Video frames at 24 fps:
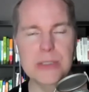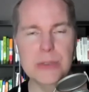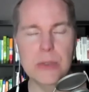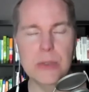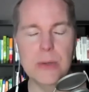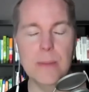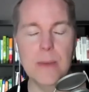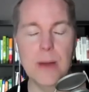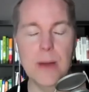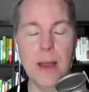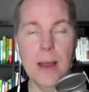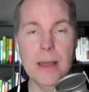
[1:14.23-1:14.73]

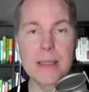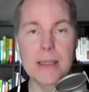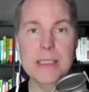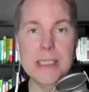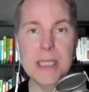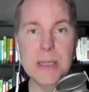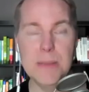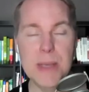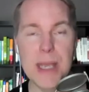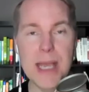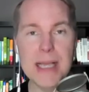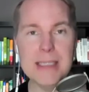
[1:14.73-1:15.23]

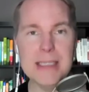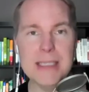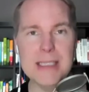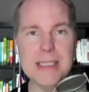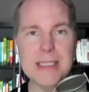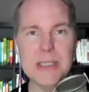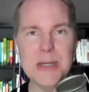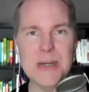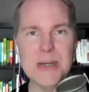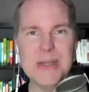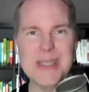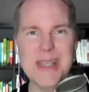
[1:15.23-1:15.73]
TPS
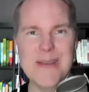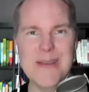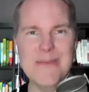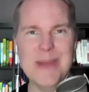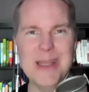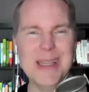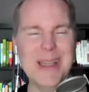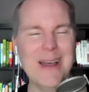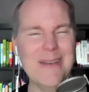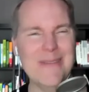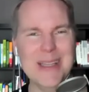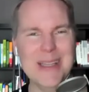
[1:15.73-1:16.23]
listeners have
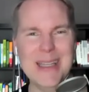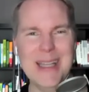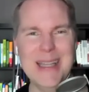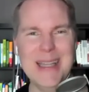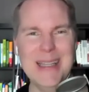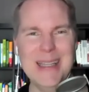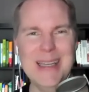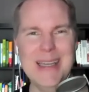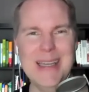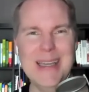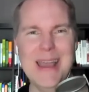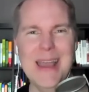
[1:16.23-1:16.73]
been loving
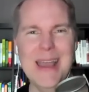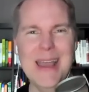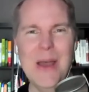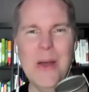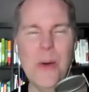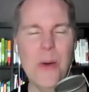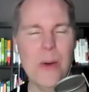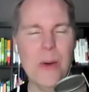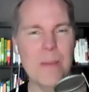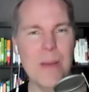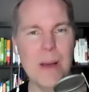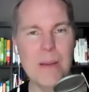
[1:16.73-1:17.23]
lately,
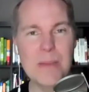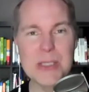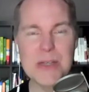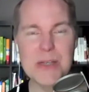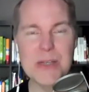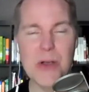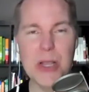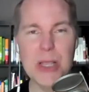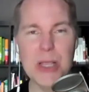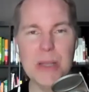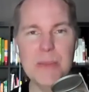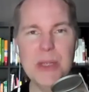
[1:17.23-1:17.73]
or members of
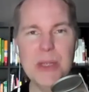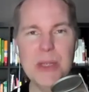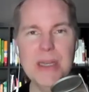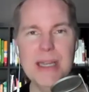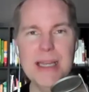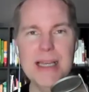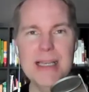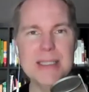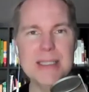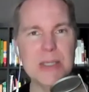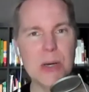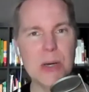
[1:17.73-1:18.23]
our
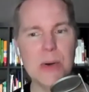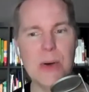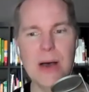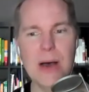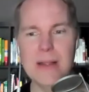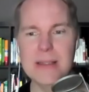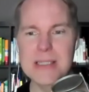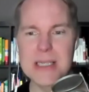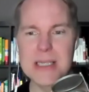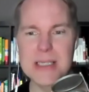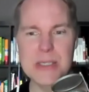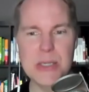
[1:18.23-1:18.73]
community. So
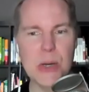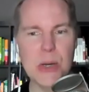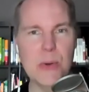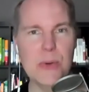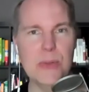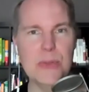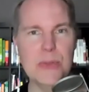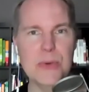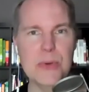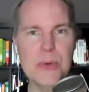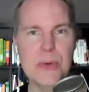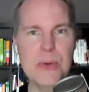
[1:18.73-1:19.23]
I'll just go
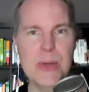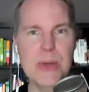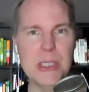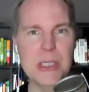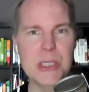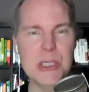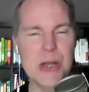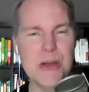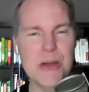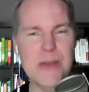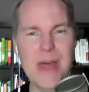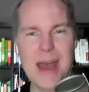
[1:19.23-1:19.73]
through
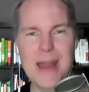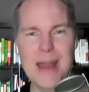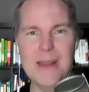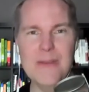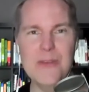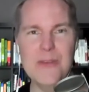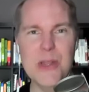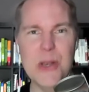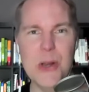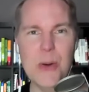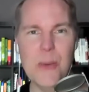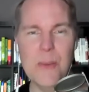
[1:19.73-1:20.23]
and share that.
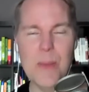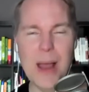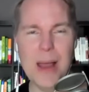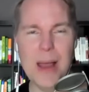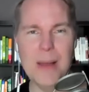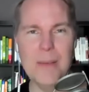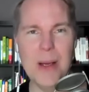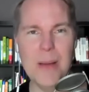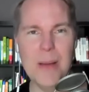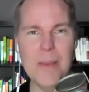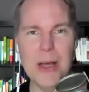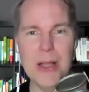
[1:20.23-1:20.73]
If you don't
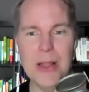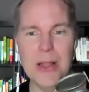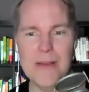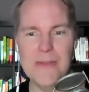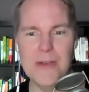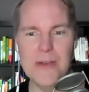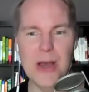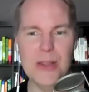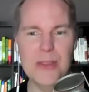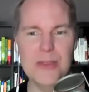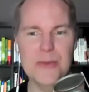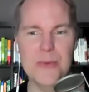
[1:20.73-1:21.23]
mind, Marmel, I've
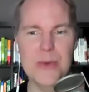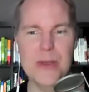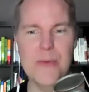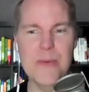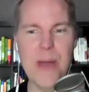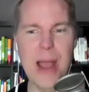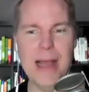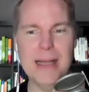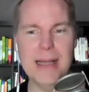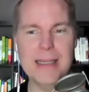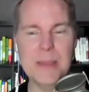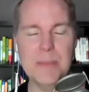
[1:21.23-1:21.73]
got 3
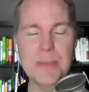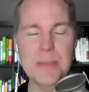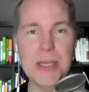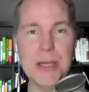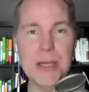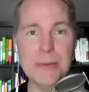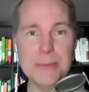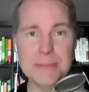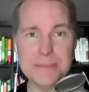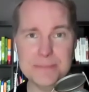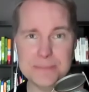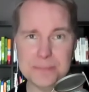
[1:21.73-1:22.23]
racked up
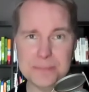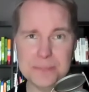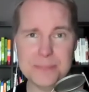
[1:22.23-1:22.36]
here.